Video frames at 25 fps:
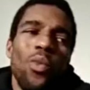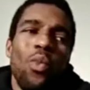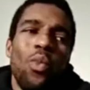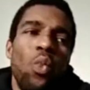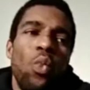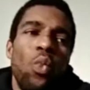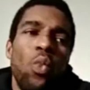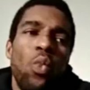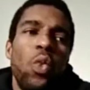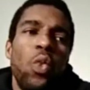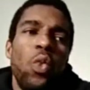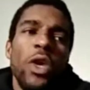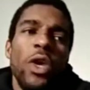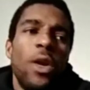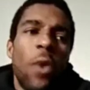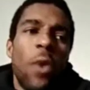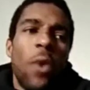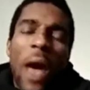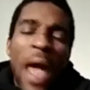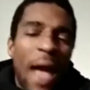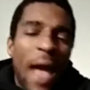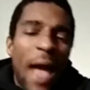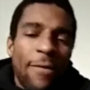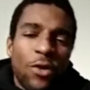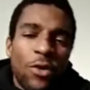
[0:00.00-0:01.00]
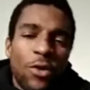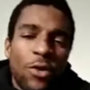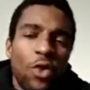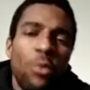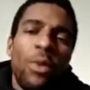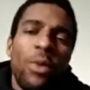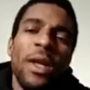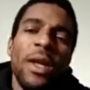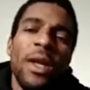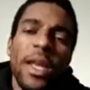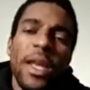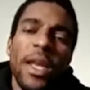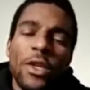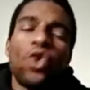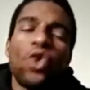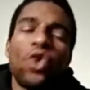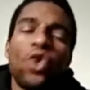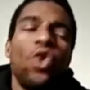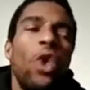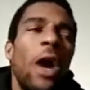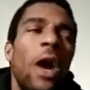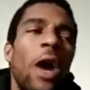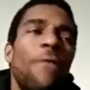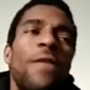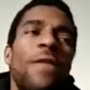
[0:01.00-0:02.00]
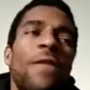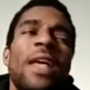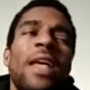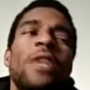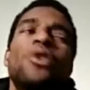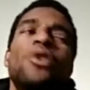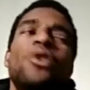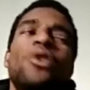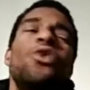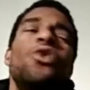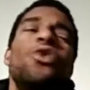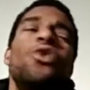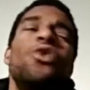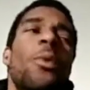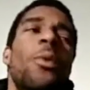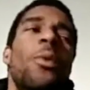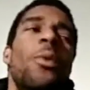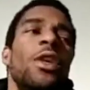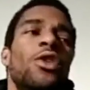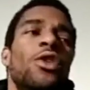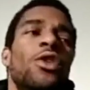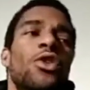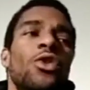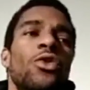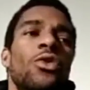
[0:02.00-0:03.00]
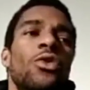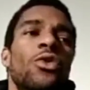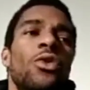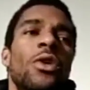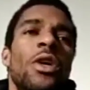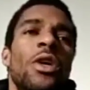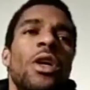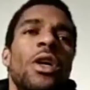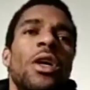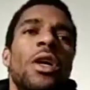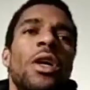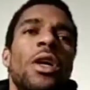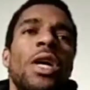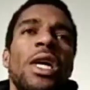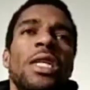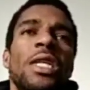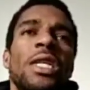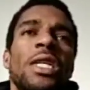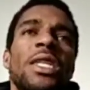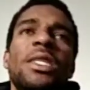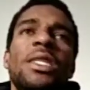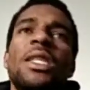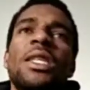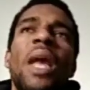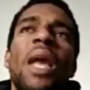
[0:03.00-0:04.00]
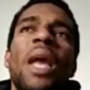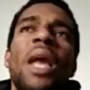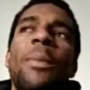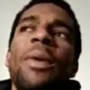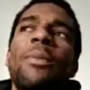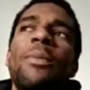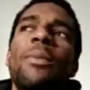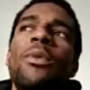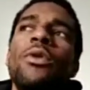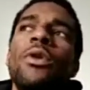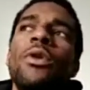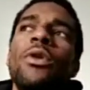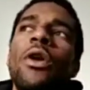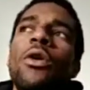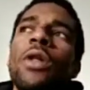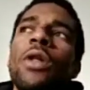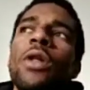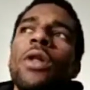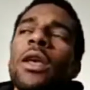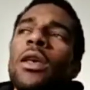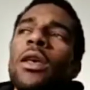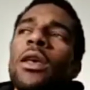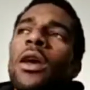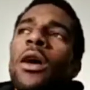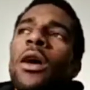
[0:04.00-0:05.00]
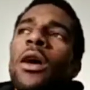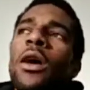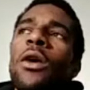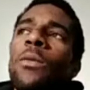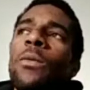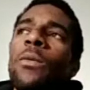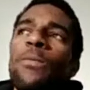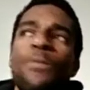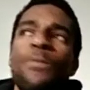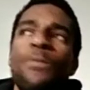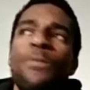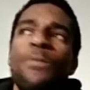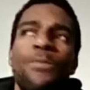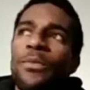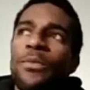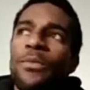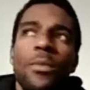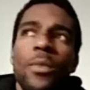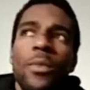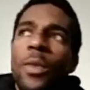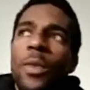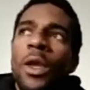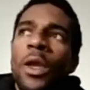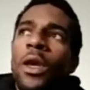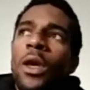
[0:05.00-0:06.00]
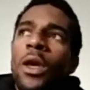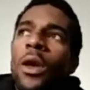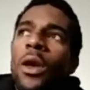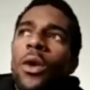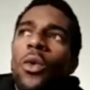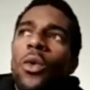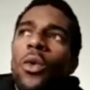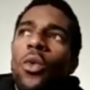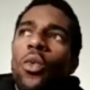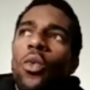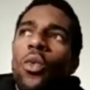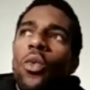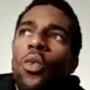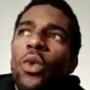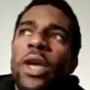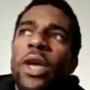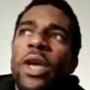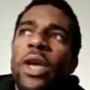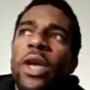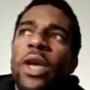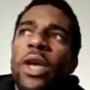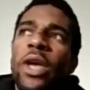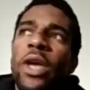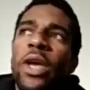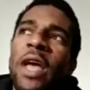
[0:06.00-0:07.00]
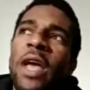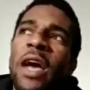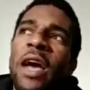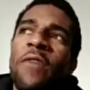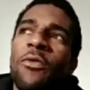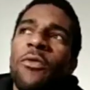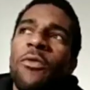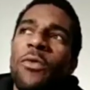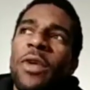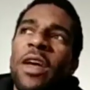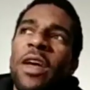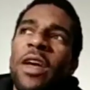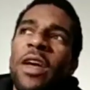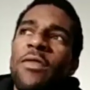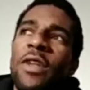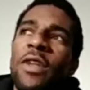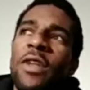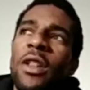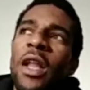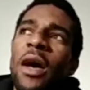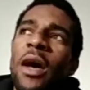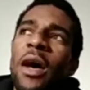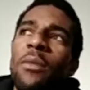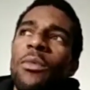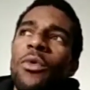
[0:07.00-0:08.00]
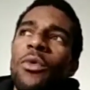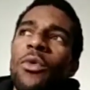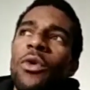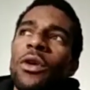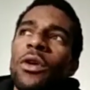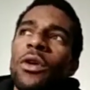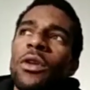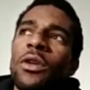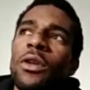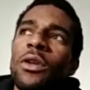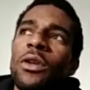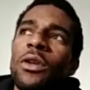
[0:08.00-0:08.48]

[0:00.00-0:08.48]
We don't have to, but it's cool. I feel like it's cool when we do, just to let people know, like, yo, we have a lot more